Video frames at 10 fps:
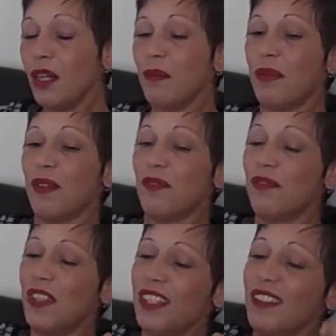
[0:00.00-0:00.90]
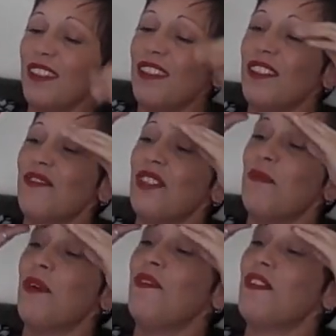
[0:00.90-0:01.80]
But the thing that really
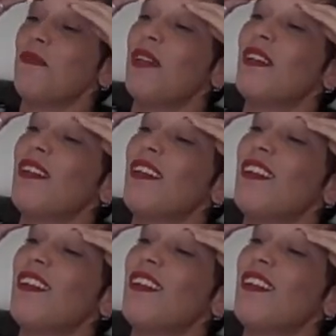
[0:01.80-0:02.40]
bothers me